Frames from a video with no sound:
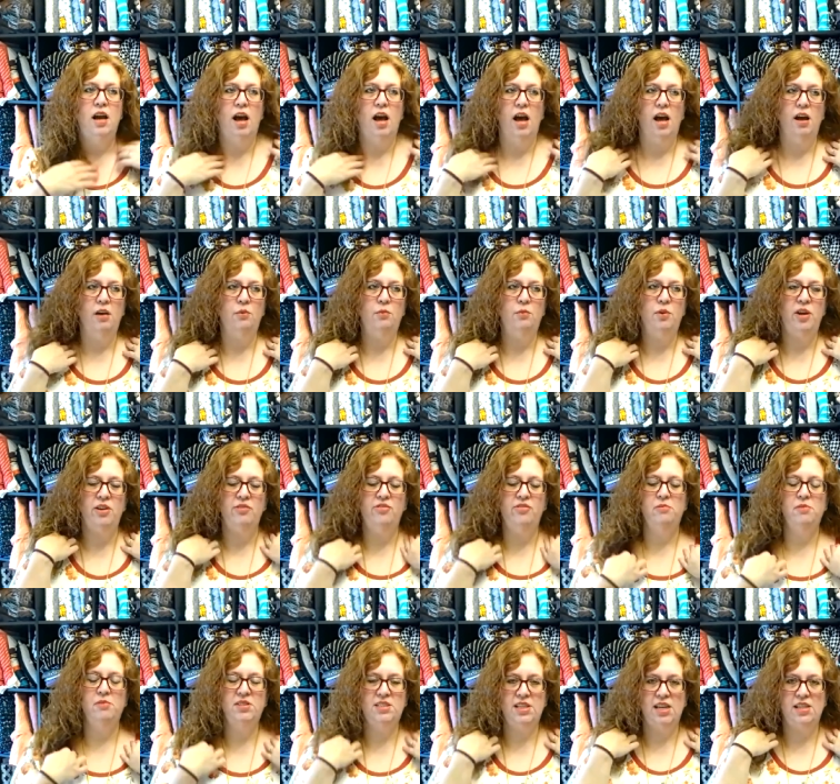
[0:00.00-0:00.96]
I went
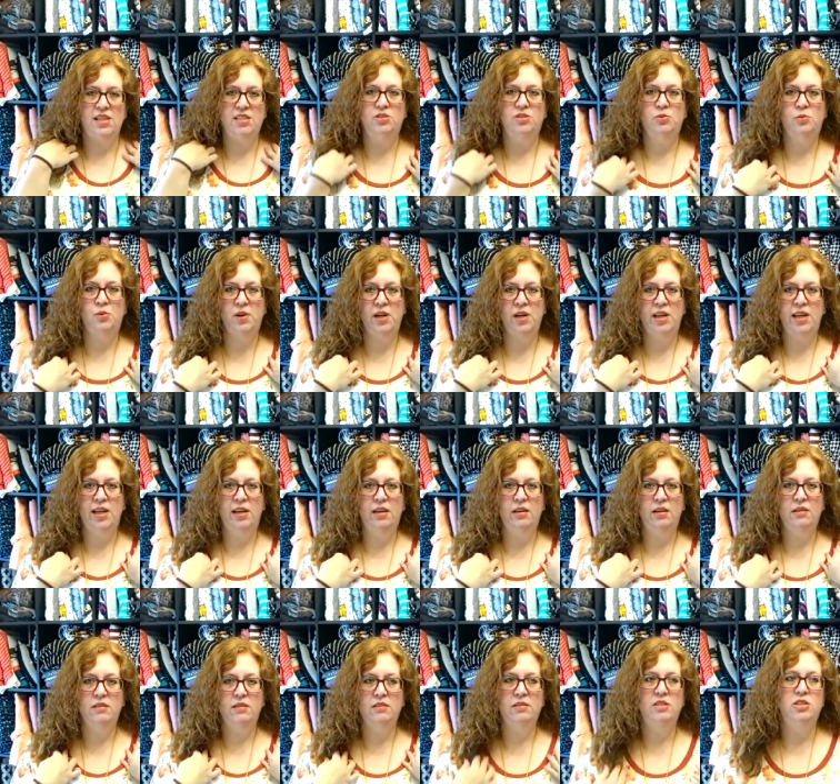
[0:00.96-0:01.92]
from a size
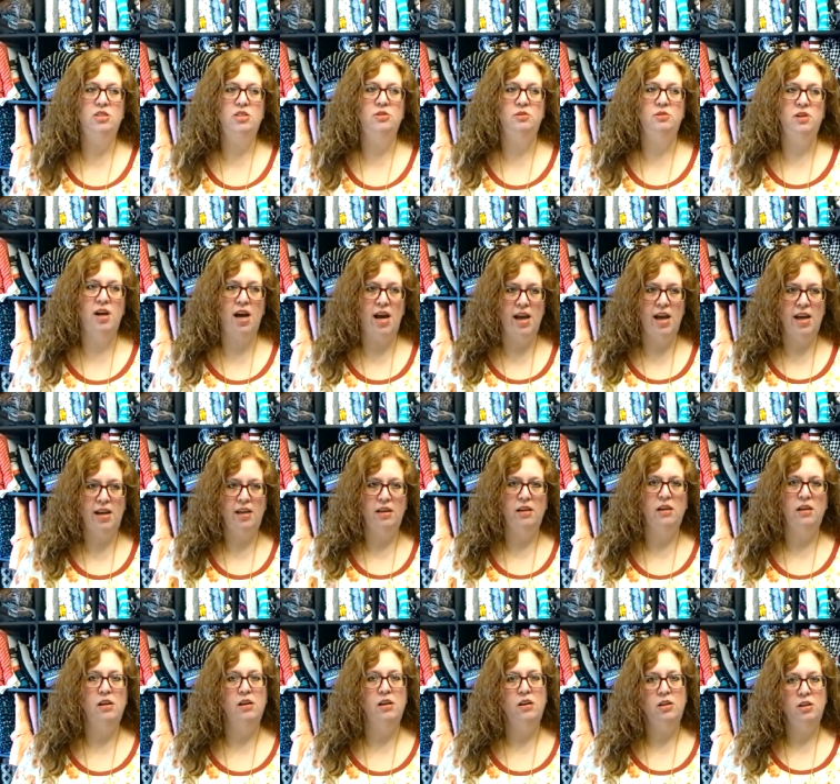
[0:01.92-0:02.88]
20 to
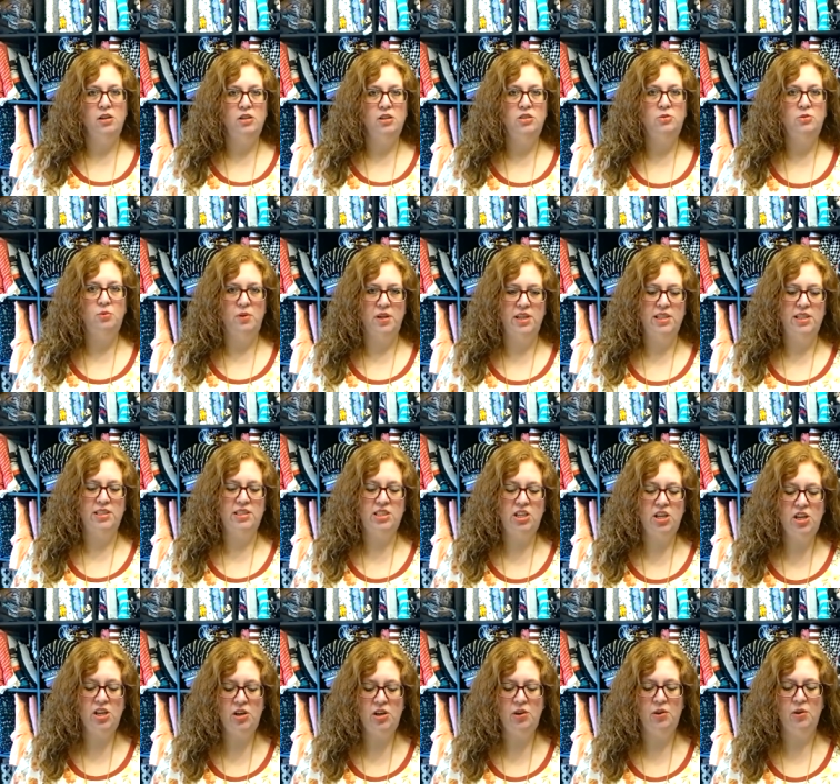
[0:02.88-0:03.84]
a
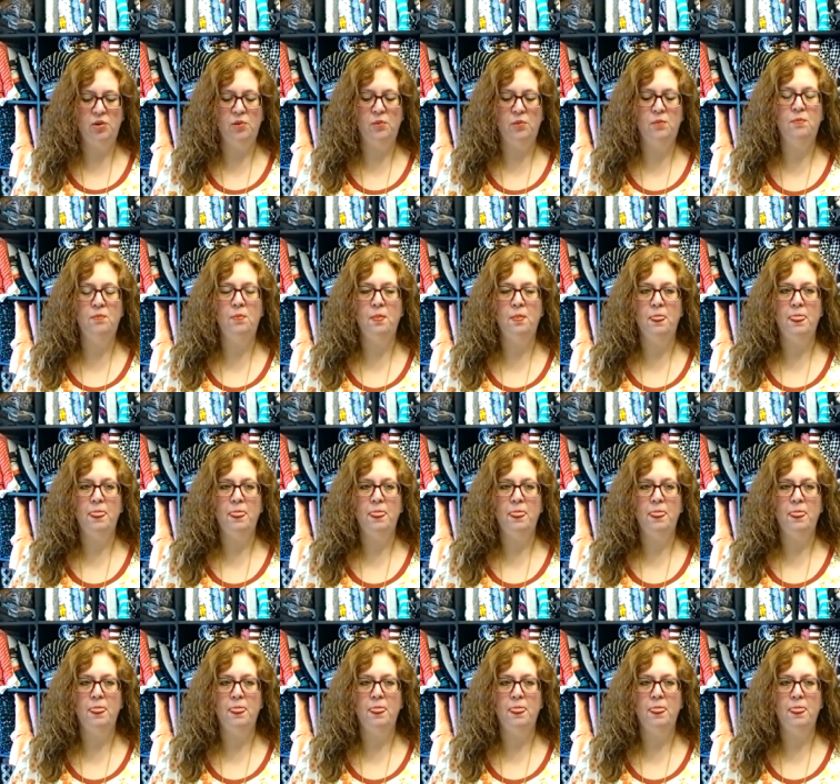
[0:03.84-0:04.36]
22